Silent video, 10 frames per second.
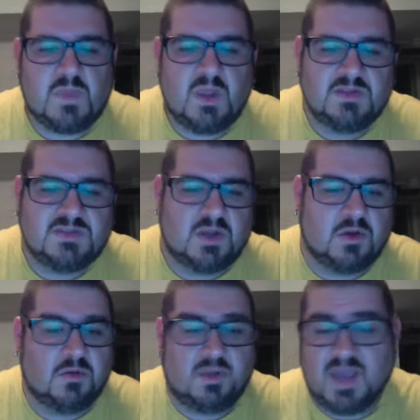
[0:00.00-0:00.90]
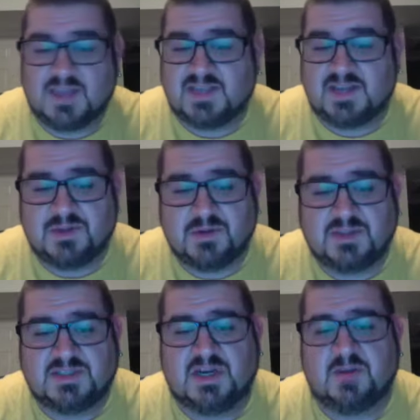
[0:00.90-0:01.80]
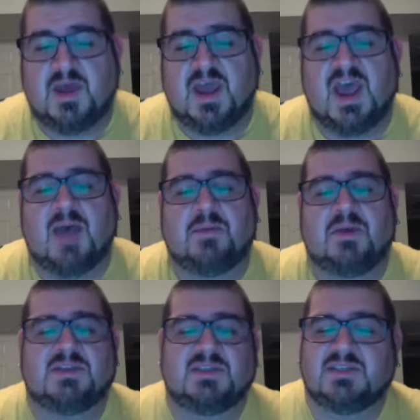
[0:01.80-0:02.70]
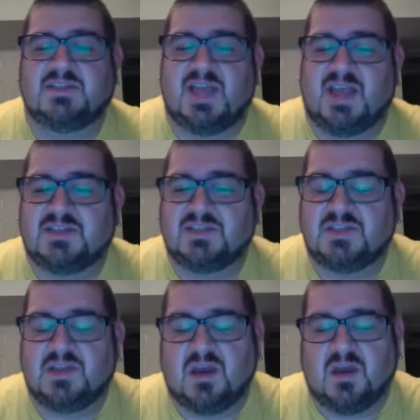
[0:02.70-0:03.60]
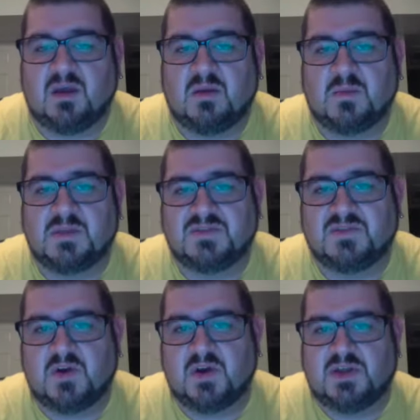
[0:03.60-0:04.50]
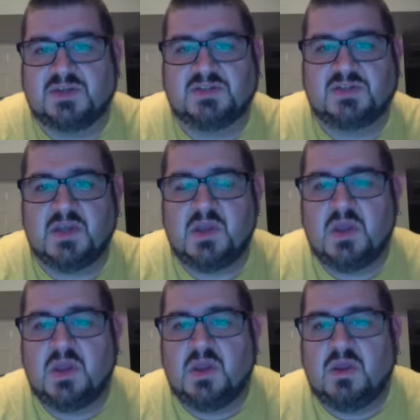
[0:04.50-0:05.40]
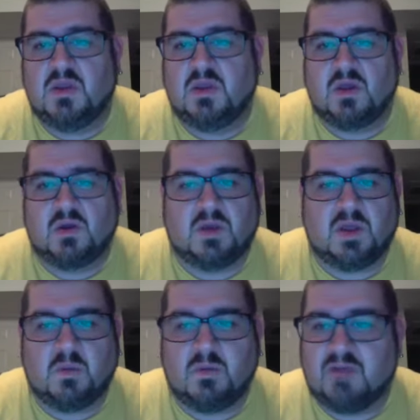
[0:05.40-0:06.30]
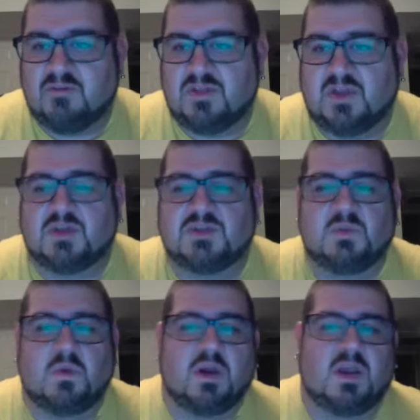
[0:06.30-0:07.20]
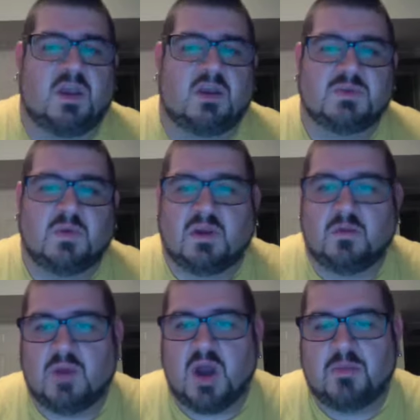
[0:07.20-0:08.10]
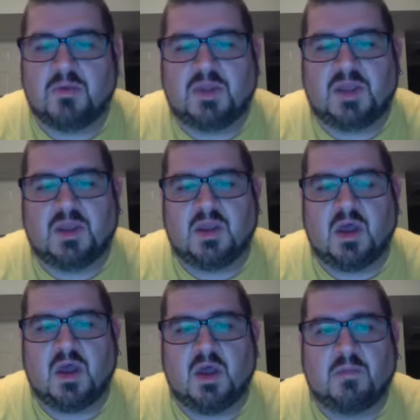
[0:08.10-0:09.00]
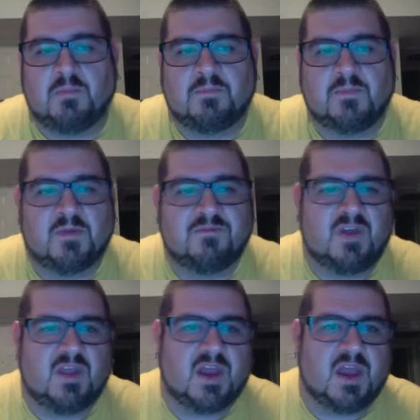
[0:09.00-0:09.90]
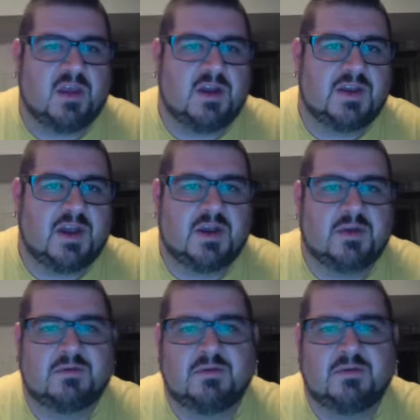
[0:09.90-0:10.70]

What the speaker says: So, yes, I do consider my app a success as far as, everything is working, it's working properly. I felt like I could have done,